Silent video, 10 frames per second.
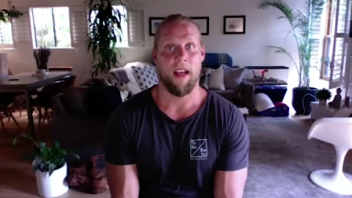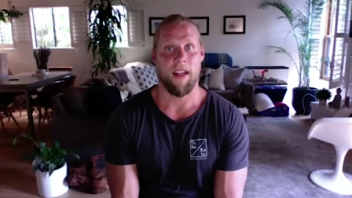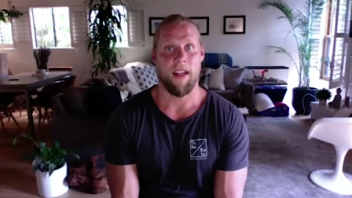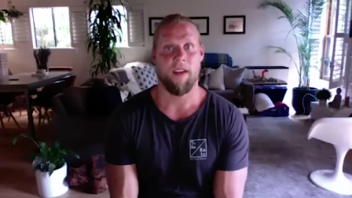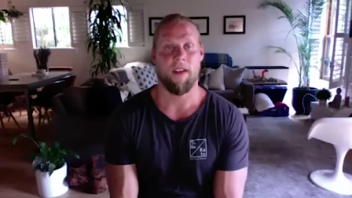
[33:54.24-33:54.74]

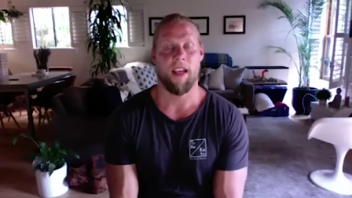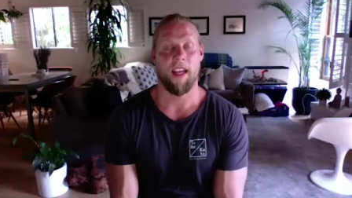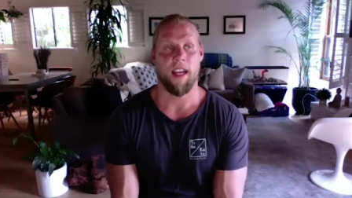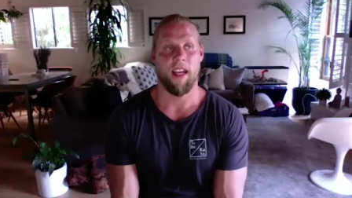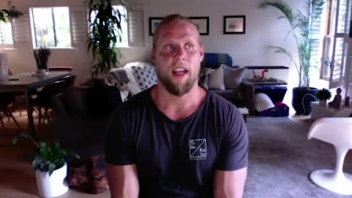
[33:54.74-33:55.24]
no yeah.
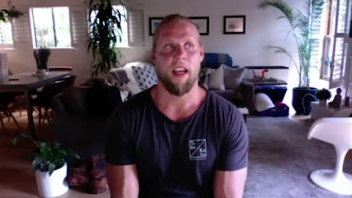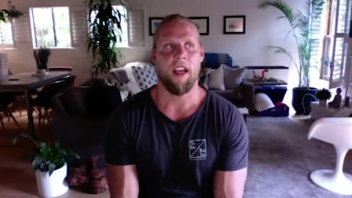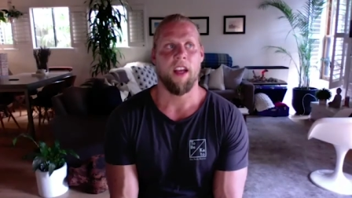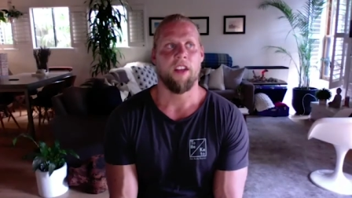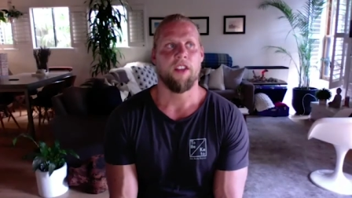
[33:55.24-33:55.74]
kidding
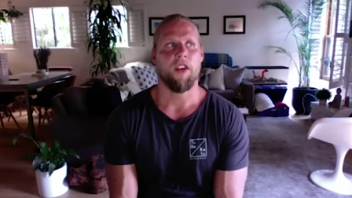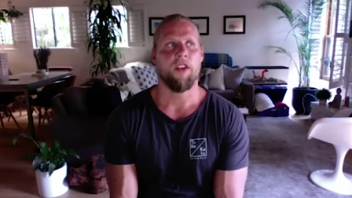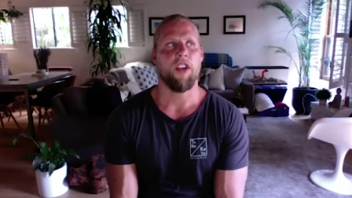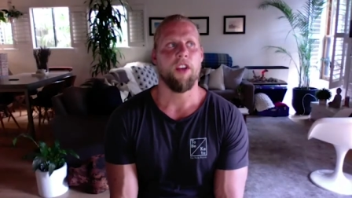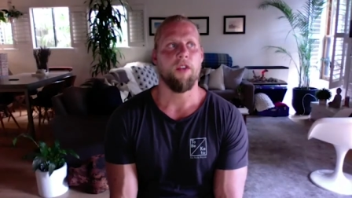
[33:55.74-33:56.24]
yeah. so
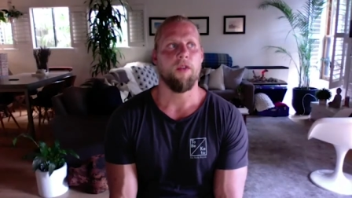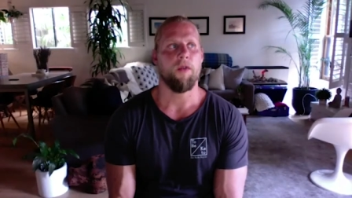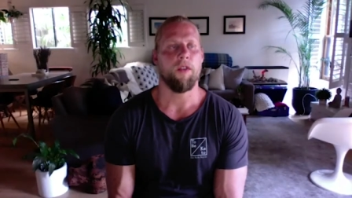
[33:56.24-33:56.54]
do you